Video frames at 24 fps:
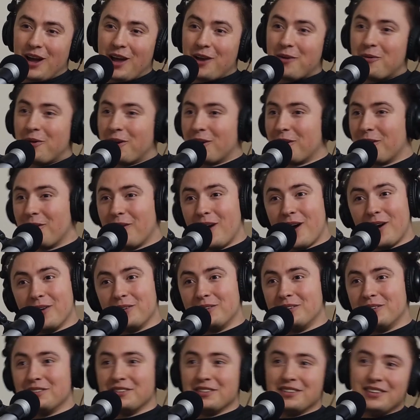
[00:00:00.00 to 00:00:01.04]
I don't want to go
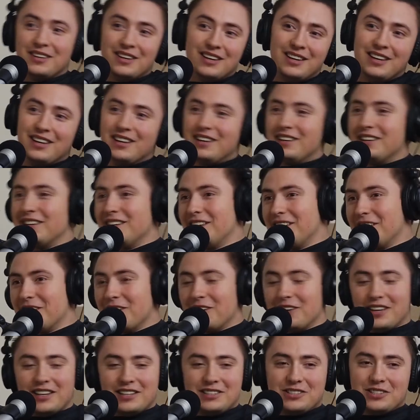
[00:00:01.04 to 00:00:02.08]
out and, you
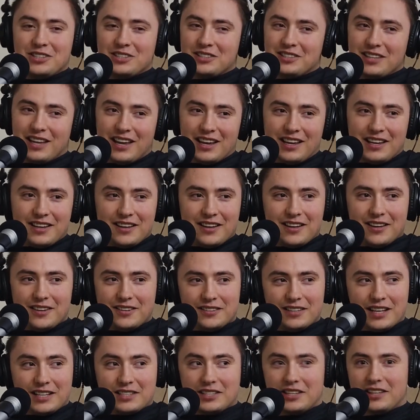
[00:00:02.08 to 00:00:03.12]
know, it's just like,
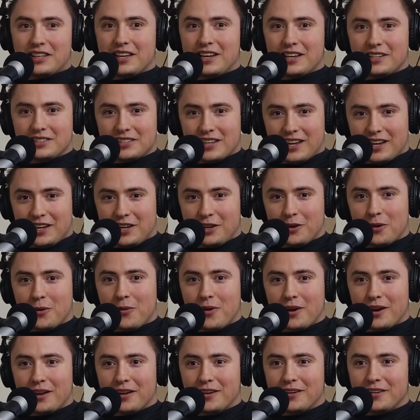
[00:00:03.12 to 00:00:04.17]
that's the thing is like, you don't
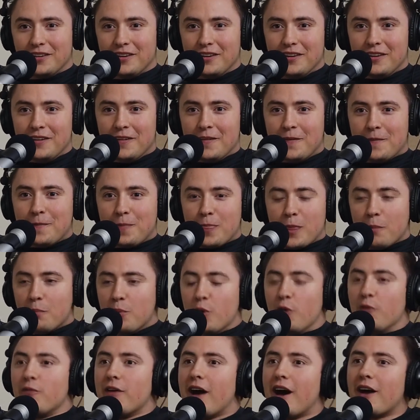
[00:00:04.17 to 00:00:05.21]
want to
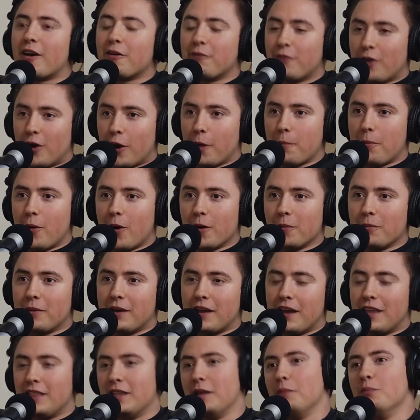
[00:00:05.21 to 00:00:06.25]
move out of our
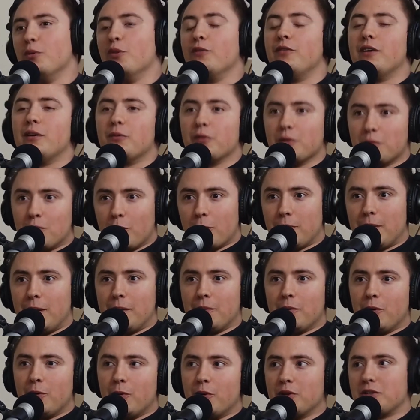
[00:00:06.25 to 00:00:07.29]
apartment and then move in with more
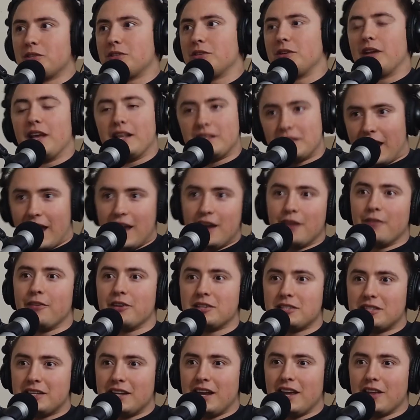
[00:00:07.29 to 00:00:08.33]
people, which gets 8 of
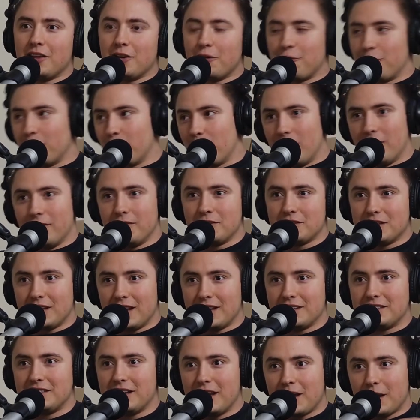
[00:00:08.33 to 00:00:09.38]
us together for one of us to
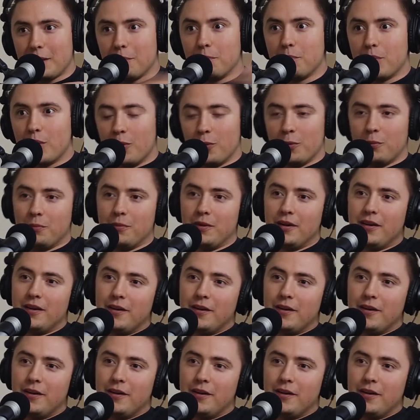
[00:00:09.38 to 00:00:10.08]
get sick and boom.